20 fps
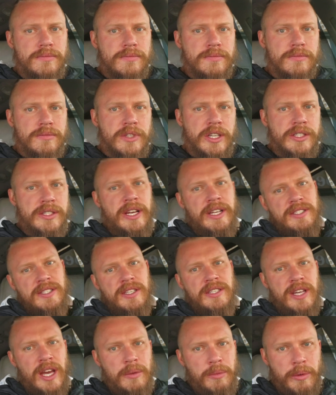Because that's the
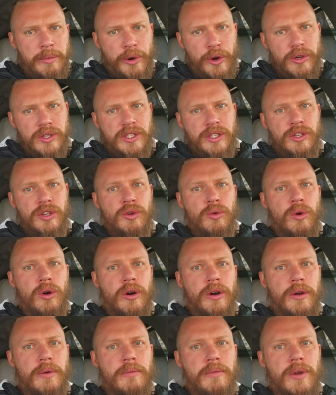type of person you
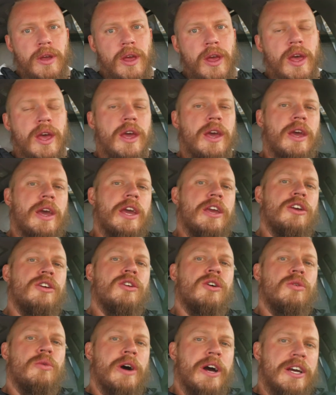are. And you know
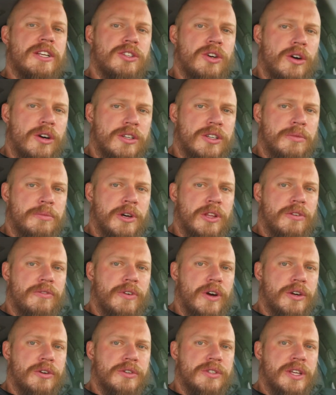why I talk to
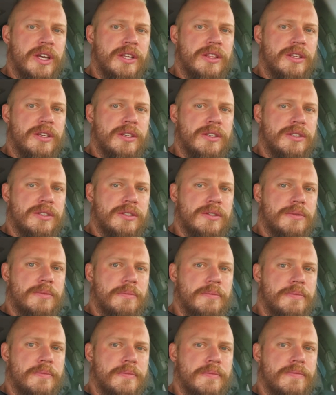motherfuckers like this?
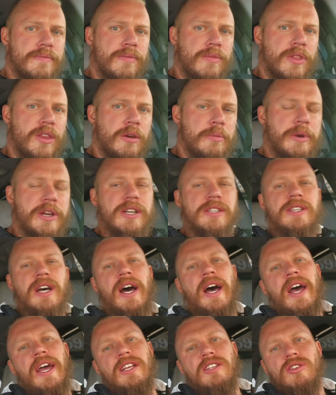Because
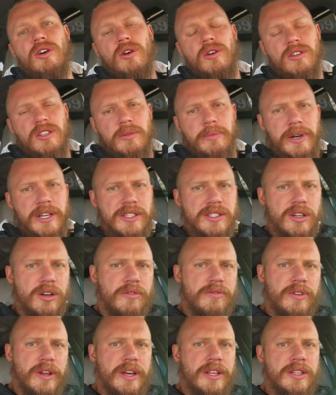I talk to
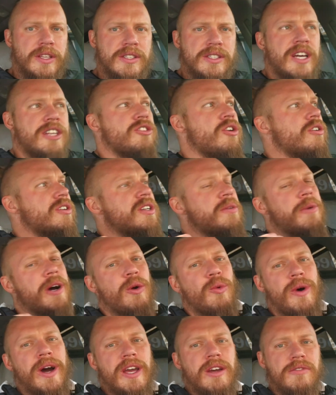myself like this. I talk to my
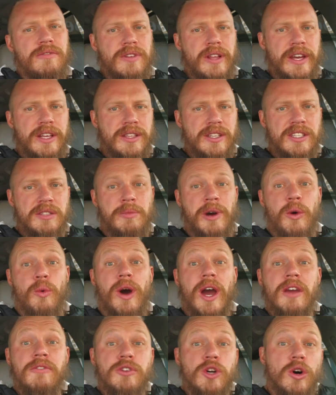wife like this. My
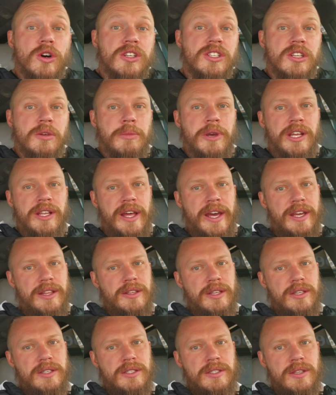wife talks to me like
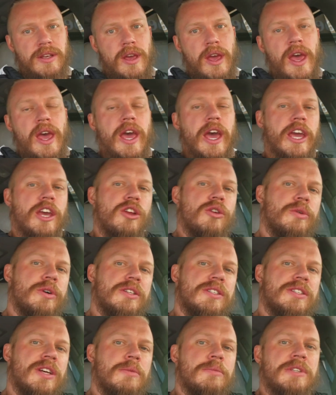this. And you know what?
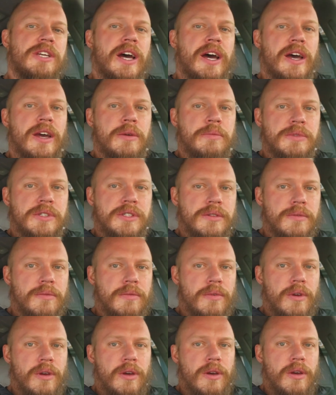Sometimes
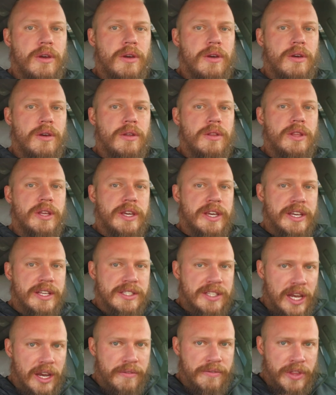the kids
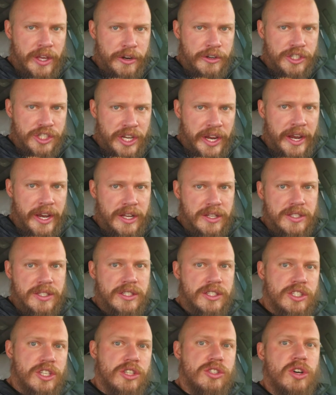have their chance
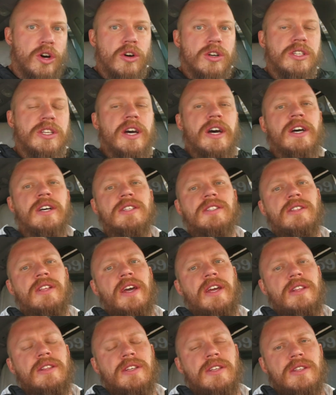to talk to us
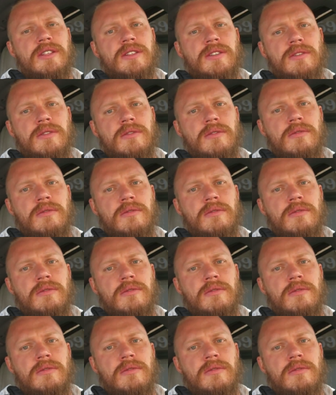like this.